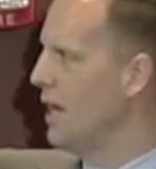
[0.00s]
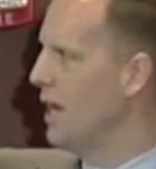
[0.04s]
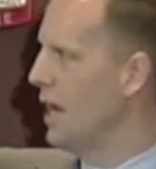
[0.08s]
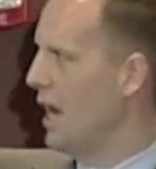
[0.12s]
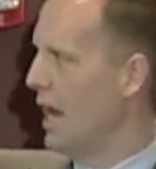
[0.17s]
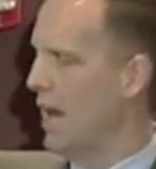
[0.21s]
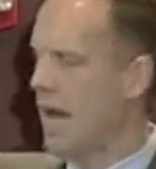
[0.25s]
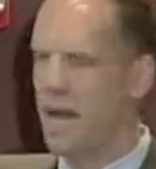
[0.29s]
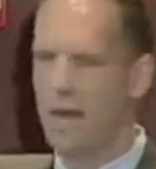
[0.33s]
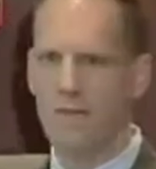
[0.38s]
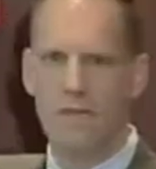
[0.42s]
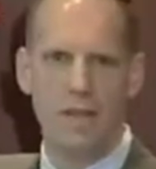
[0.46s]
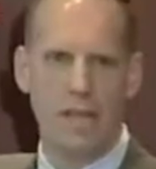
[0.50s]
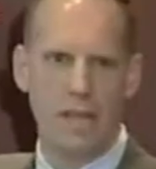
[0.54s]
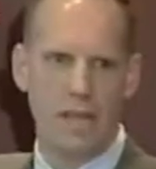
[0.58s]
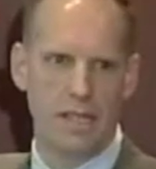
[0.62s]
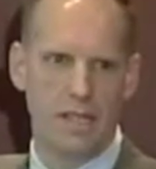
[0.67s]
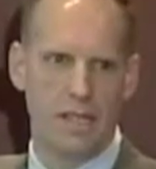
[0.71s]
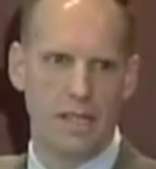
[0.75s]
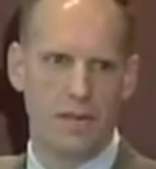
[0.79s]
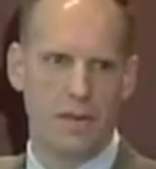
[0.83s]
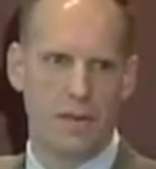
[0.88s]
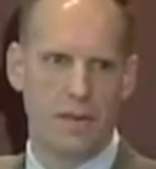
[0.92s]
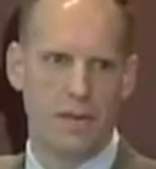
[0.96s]
have
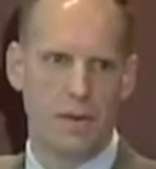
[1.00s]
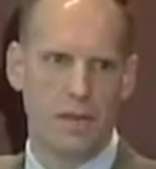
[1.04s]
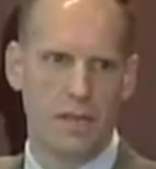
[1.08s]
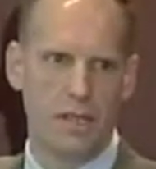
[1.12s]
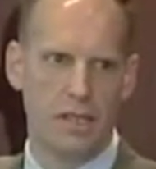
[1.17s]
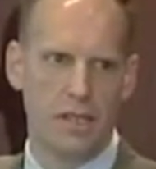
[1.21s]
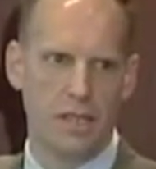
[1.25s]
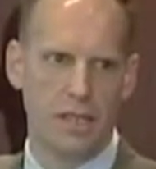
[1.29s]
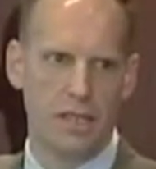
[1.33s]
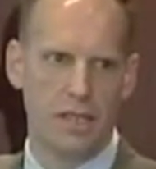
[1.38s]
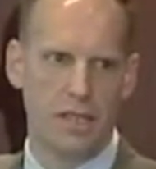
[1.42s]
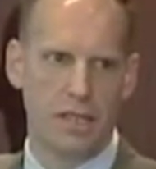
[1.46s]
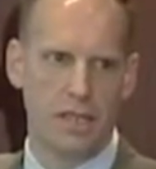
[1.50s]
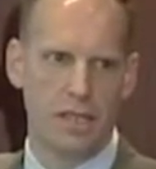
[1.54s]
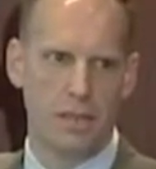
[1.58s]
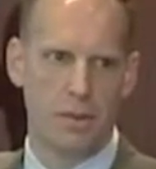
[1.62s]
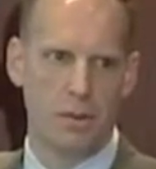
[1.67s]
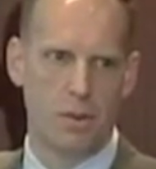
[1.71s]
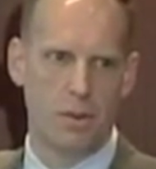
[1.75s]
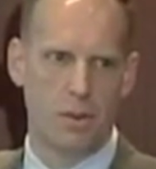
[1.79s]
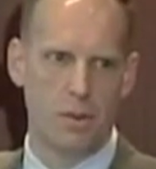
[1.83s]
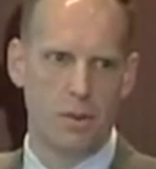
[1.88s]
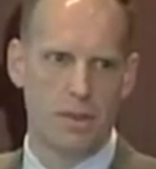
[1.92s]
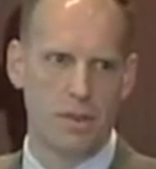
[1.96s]
nexus for franchise tax
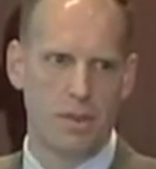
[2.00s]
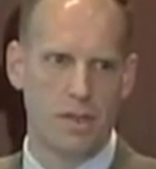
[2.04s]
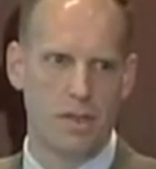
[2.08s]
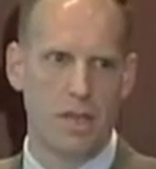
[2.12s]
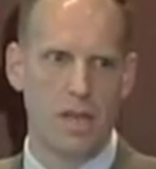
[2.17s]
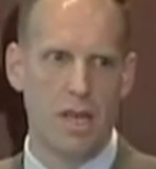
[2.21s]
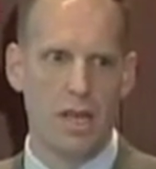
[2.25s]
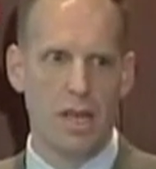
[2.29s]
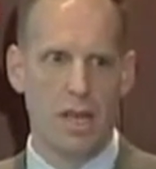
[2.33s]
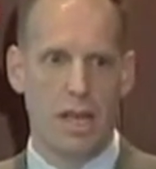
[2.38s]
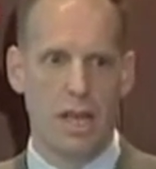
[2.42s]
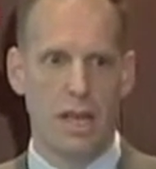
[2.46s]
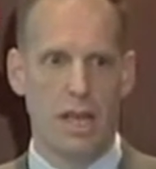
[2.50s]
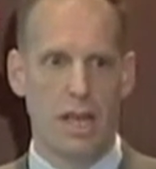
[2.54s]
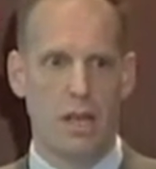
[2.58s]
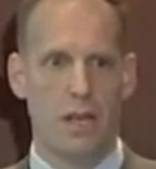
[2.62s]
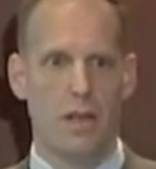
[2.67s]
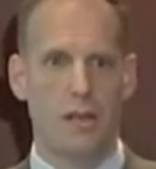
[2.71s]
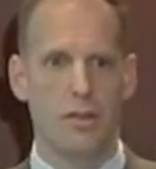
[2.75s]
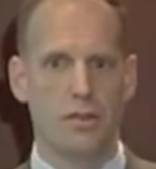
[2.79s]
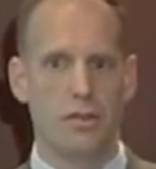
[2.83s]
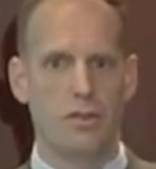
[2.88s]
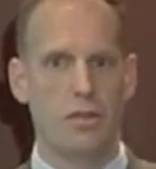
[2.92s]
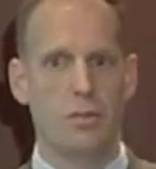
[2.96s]
purposes. I can
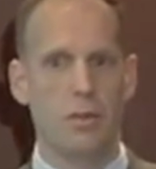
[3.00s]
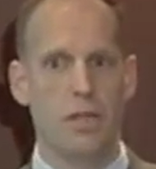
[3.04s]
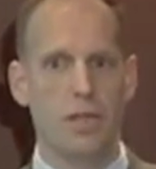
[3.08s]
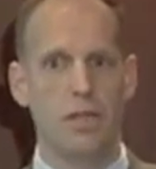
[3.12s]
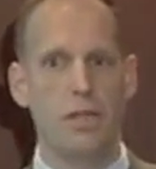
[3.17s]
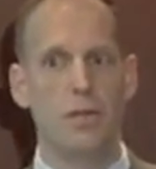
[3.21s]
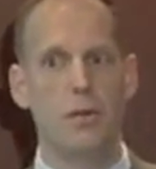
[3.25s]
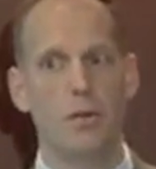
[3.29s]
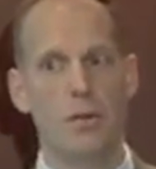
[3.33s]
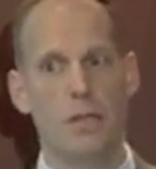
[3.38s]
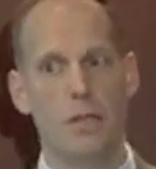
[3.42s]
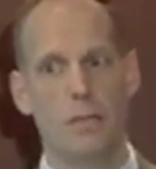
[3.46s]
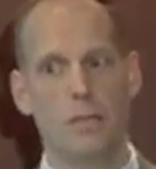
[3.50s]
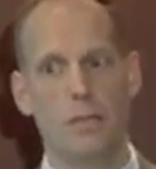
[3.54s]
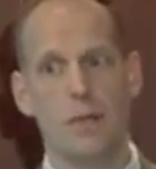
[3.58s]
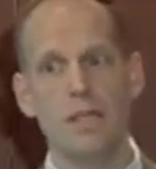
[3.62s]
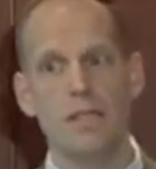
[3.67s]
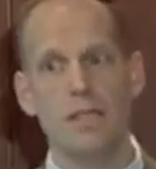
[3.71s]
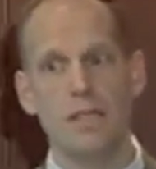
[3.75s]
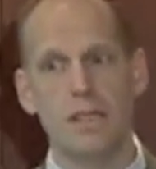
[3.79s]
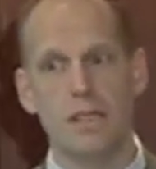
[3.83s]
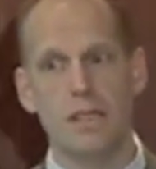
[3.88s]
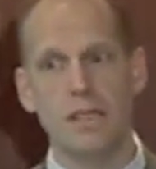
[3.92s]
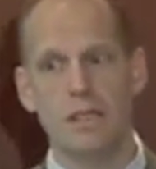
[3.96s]
also be doing
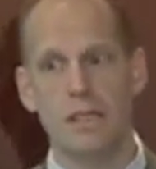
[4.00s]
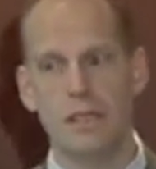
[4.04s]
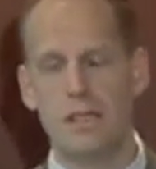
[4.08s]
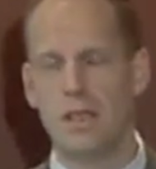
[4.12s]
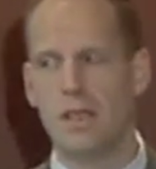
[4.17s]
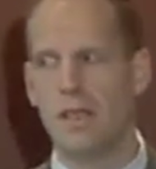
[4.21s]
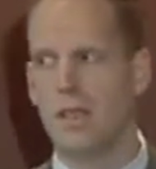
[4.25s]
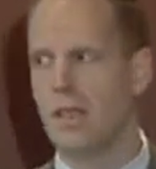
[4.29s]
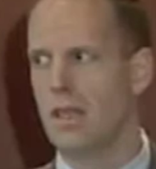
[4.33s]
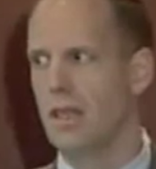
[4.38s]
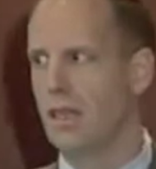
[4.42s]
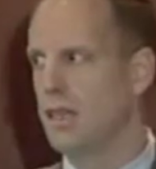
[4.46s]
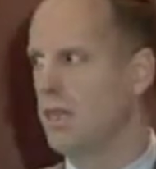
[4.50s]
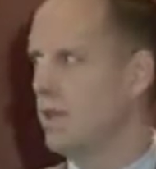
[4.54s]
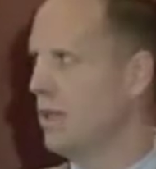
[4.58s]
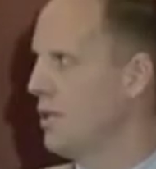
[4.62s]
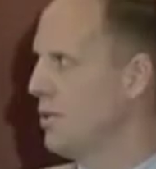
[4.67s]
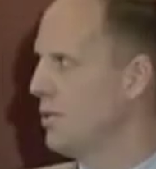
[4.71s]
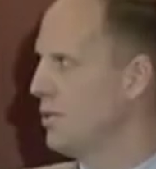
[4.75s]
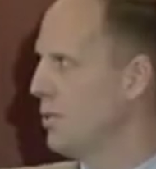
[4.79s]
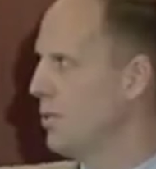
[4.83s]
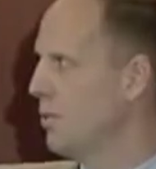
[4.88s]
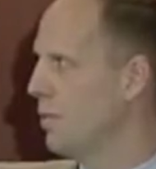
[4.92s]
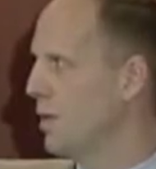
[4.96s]
business in the
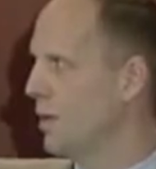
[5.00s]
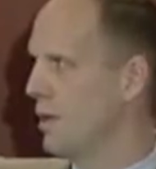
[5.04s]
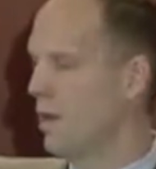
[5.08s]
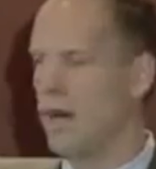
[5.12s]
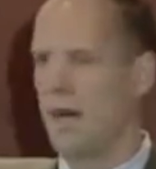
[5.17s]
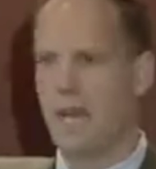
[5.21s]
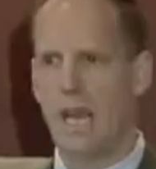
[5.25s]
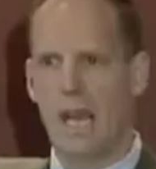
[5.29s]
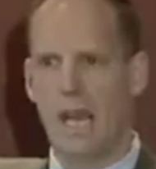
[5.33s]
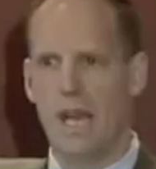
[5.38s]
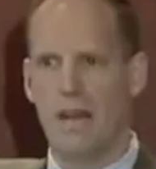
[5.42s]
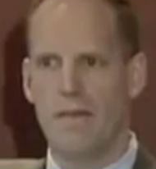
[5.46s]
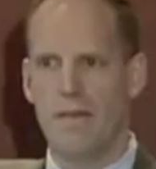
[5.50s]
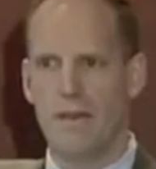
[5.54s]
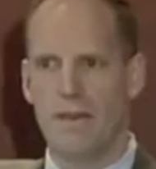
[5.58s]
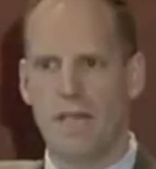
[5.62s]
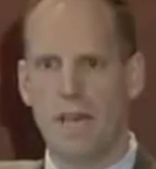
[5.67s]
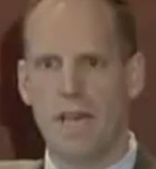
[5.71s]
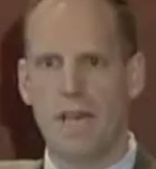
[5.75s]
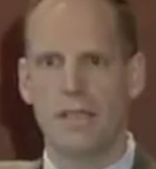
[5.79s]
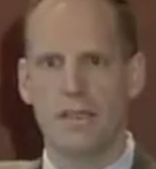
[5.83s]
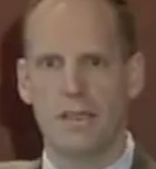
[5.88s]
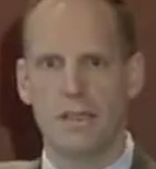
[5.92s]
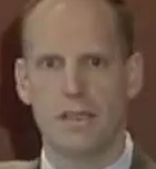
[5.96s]
district but not have
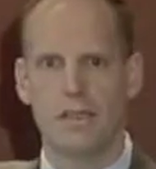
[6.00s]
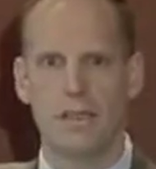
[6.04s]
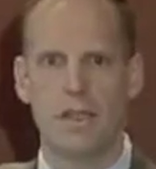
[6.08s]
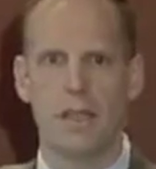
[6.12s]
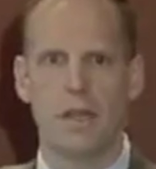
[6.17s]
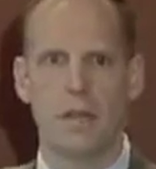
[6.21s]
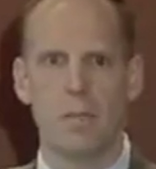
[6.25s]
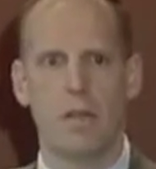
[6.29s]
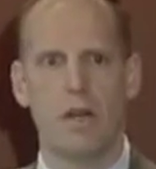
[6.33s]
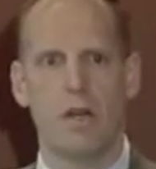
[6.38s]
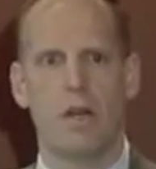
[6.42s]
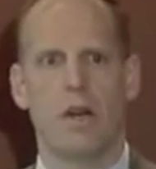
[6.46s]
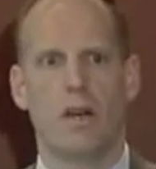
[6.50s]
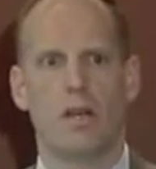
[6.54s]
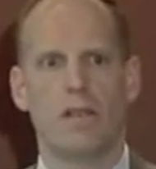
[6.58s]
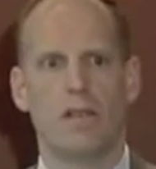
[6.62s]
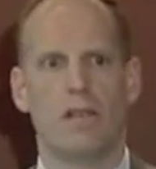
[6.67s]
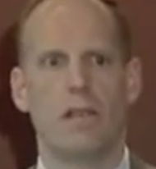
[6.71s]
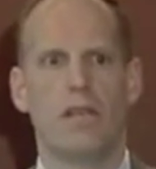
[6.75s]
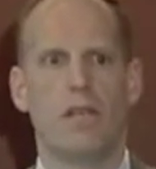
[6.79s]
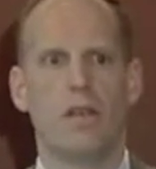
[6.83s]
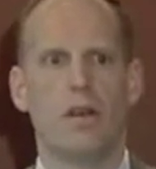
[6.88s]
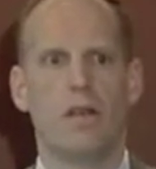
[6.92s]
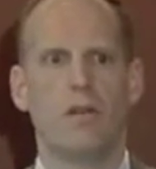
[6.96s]
nexus because
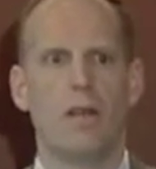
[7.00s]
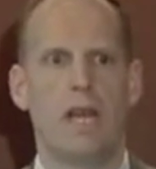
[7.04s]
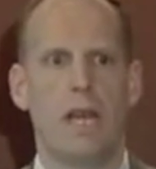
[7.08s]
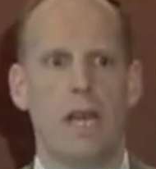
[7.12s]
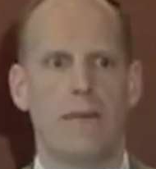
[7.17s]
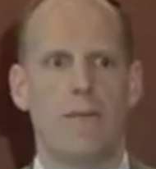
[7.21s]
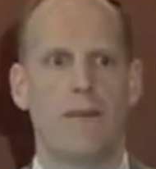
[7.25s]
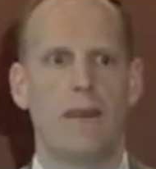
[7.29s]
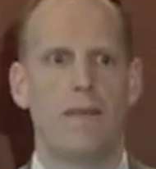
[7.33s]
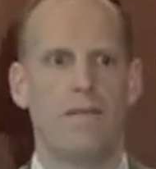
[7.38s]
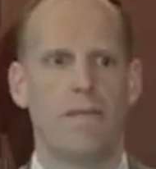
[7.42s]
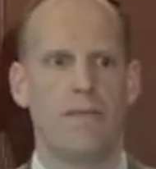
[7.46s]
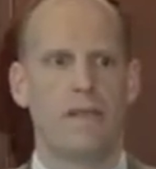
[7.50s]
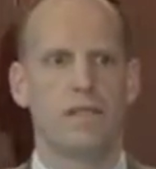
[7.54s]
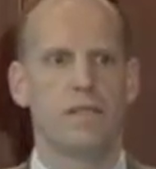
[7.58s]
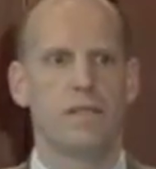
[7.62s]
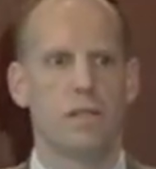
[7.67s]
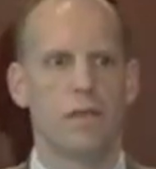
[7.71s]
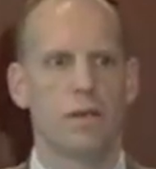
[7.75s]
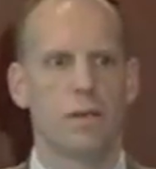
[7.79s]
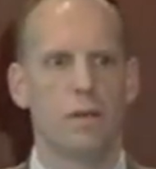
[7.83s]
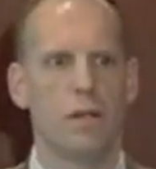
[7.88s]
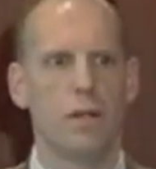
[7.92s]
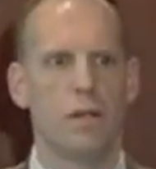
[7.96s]
I don't have a
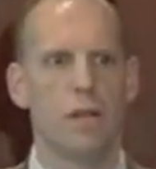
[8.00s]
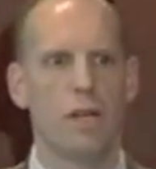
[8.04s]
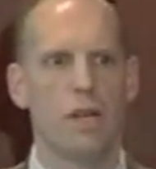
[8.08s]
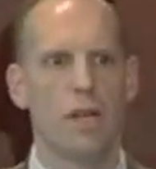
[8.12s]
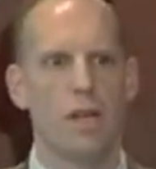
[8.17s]
physical